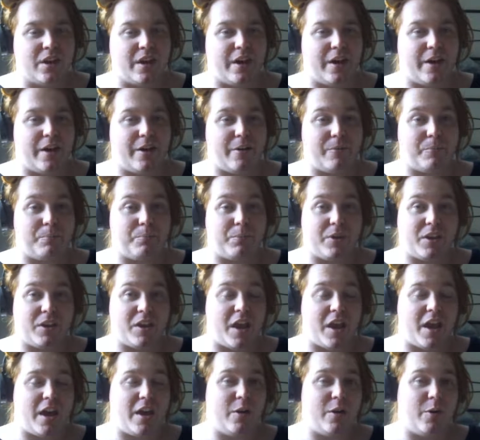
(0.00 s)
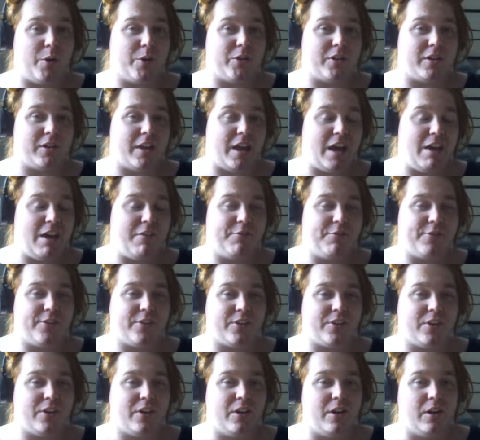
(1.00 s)
Pierre on the left,
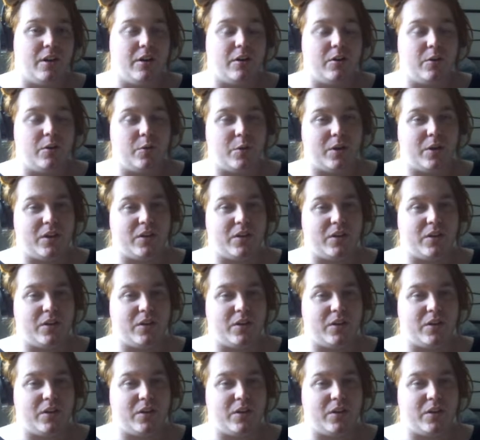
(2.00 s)
who is